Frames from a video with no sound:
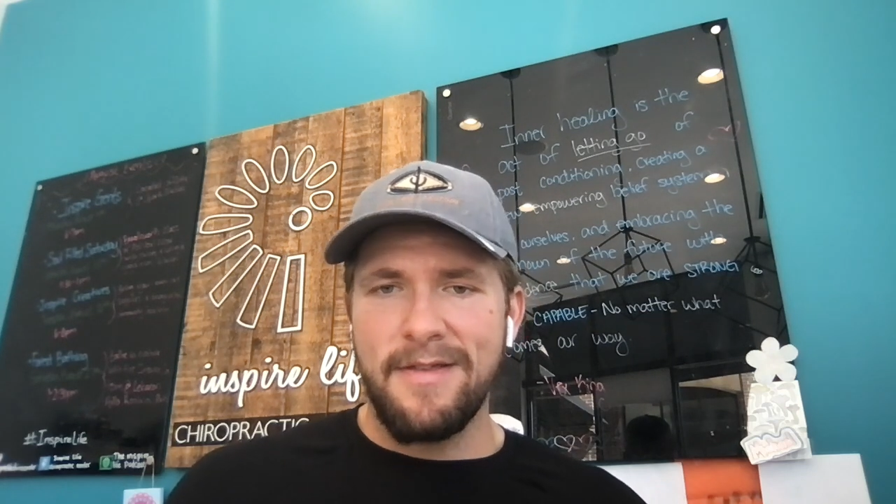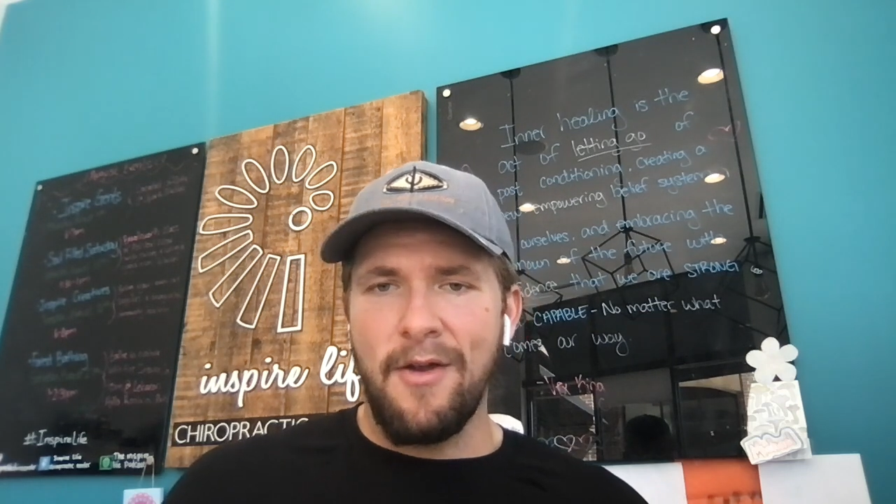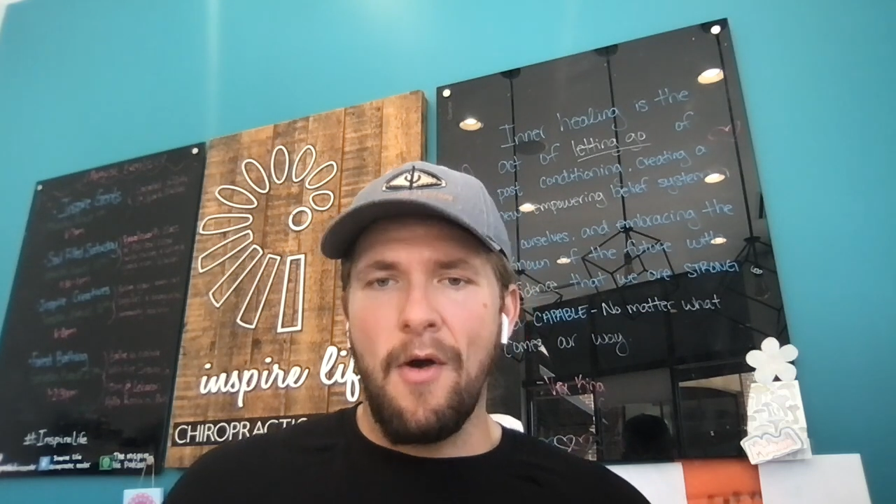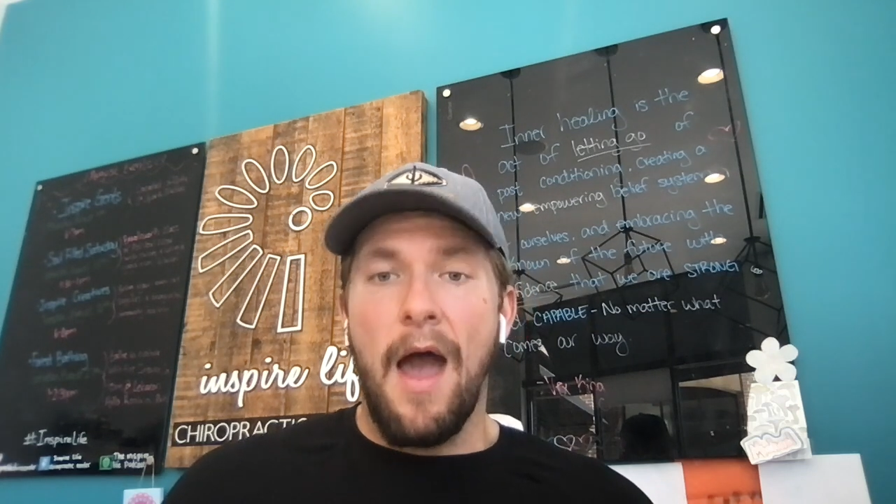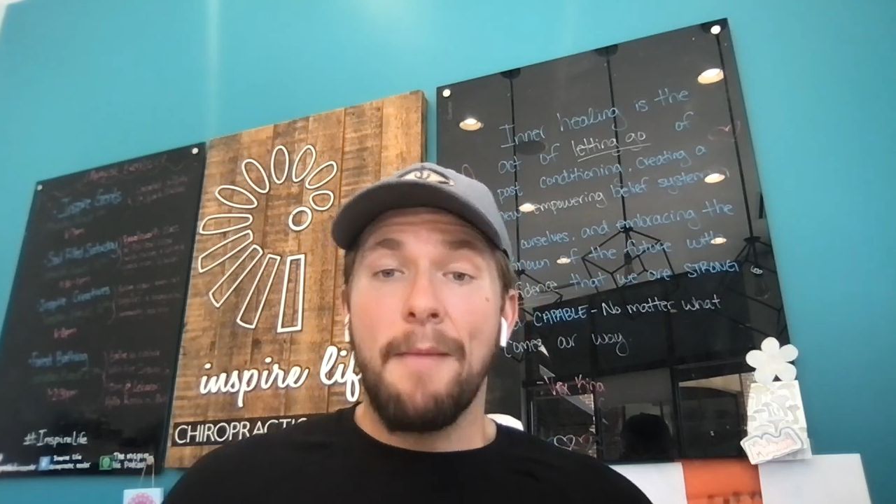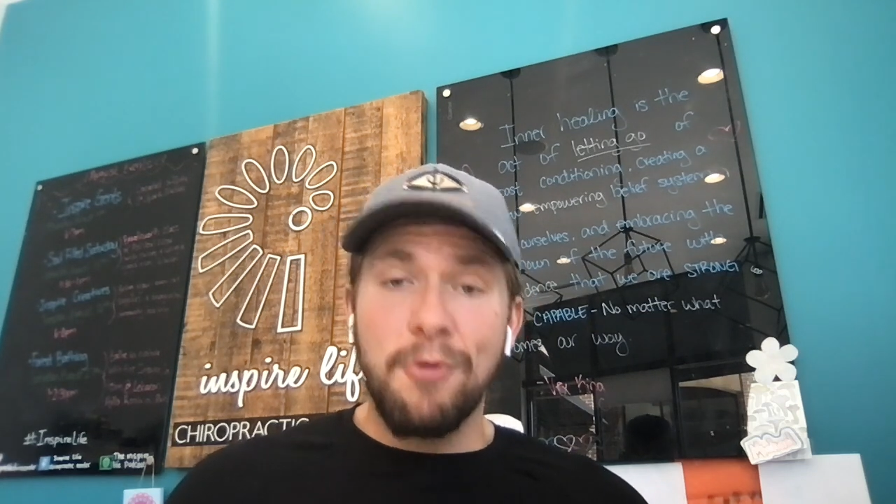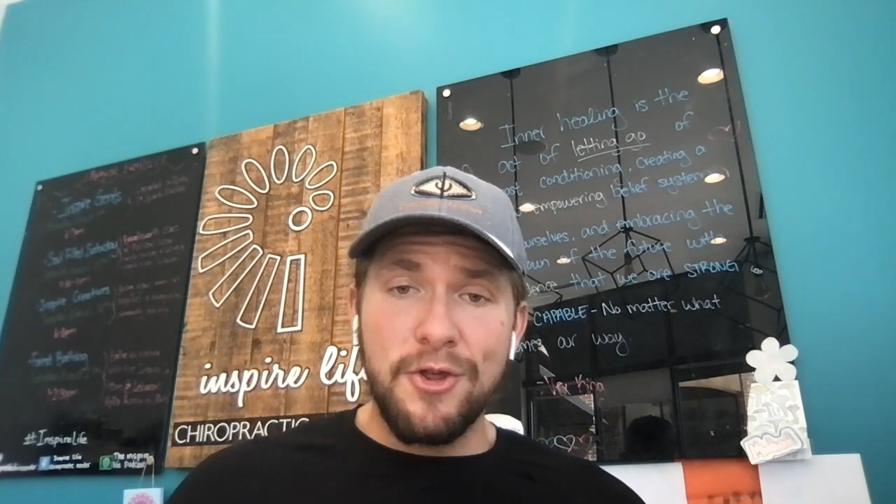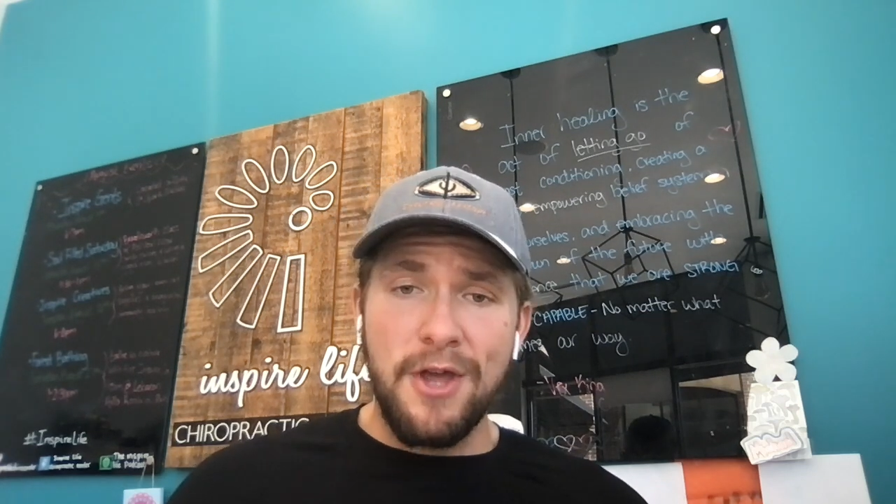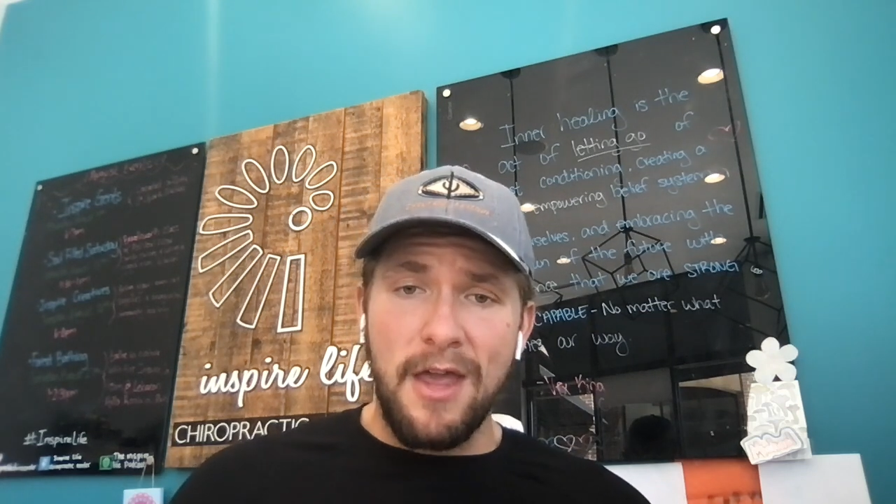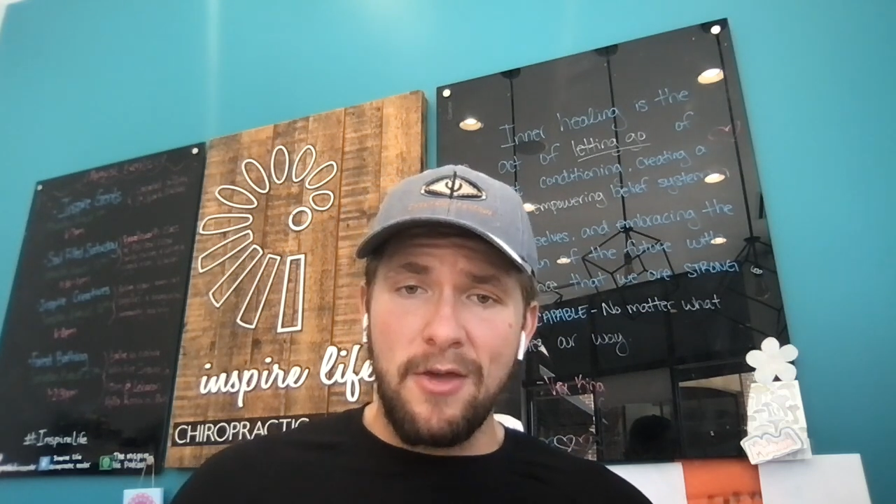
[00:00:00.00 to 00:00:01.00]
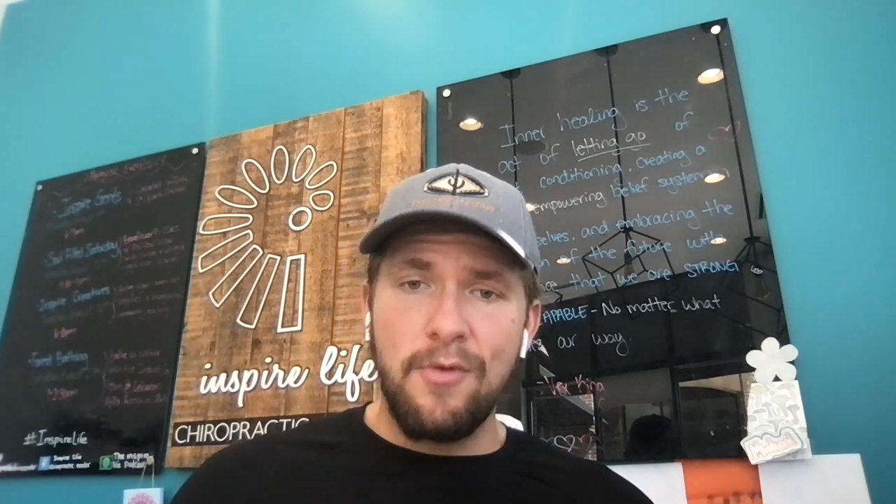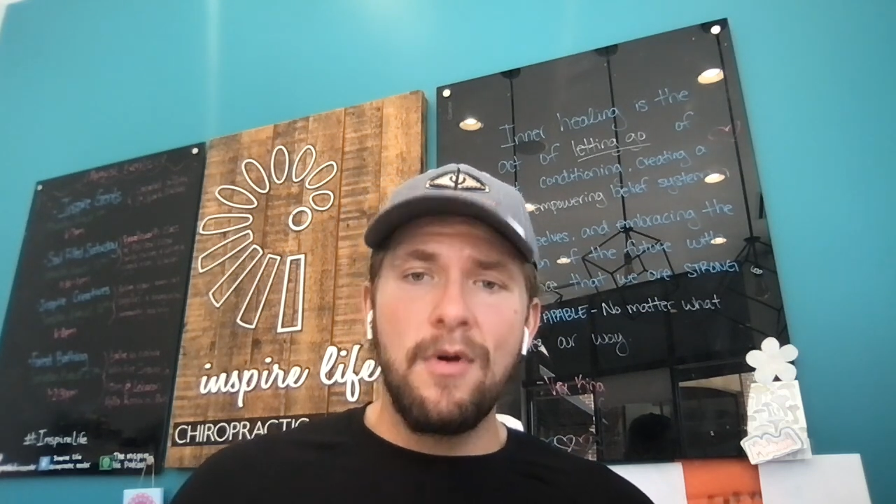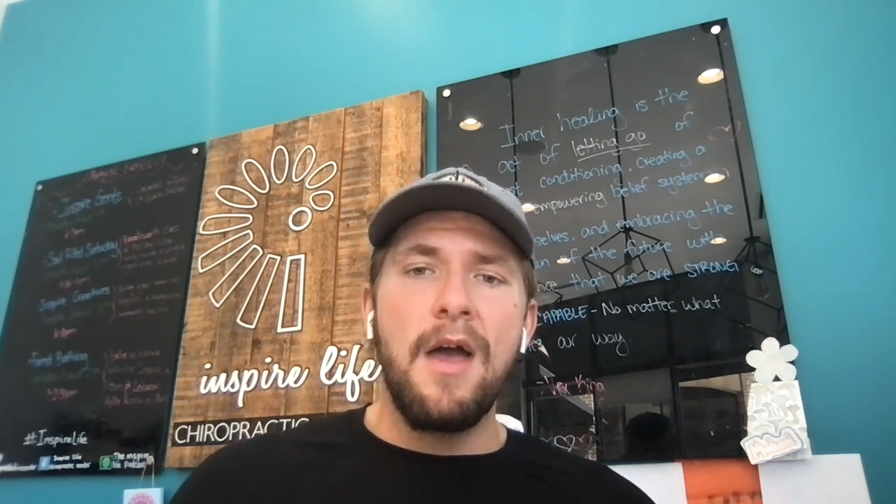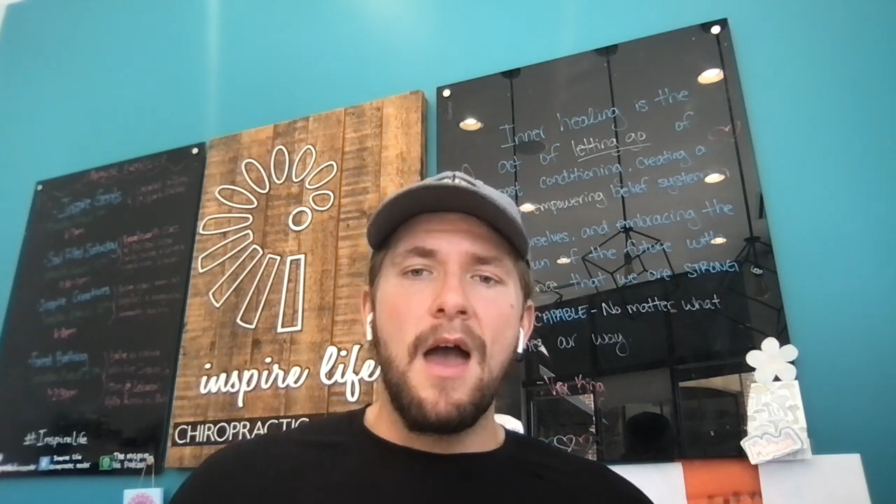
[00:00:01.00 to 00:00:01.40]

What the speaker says: So I appreciate you.